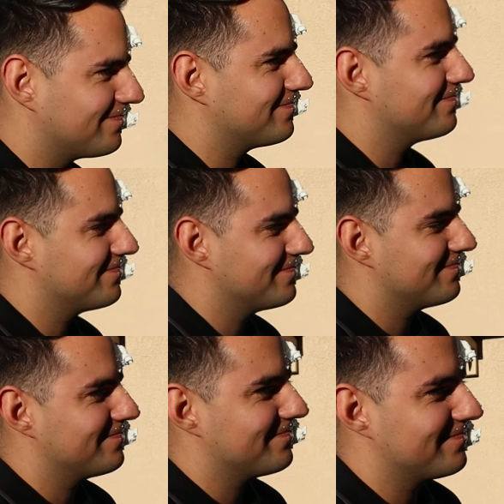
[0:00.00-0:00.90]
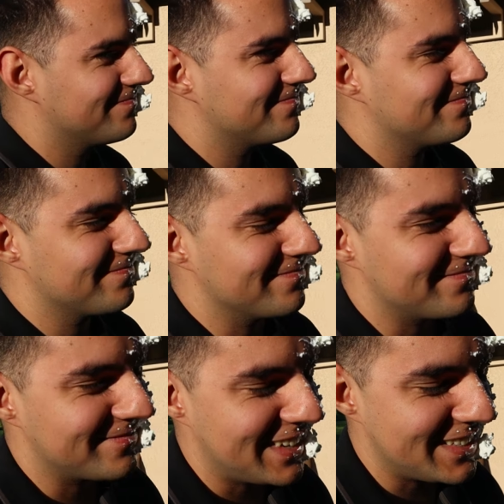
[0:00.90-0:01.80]
not the ear. Oh
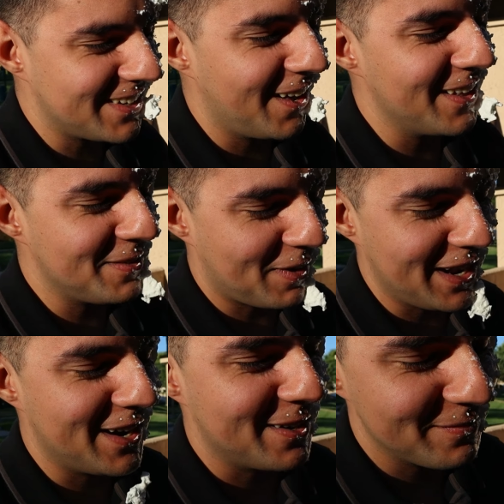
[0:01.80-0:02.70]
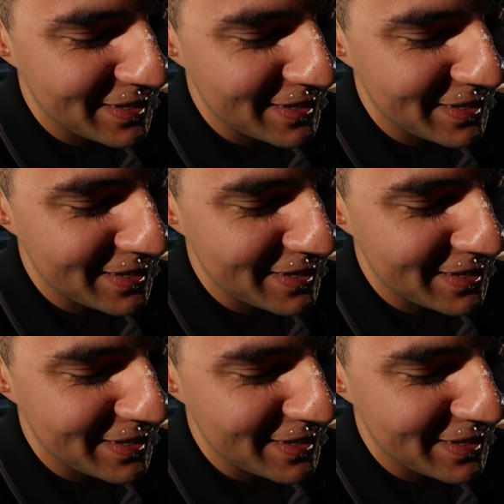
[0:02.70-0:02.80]
my That's all we got ear. here.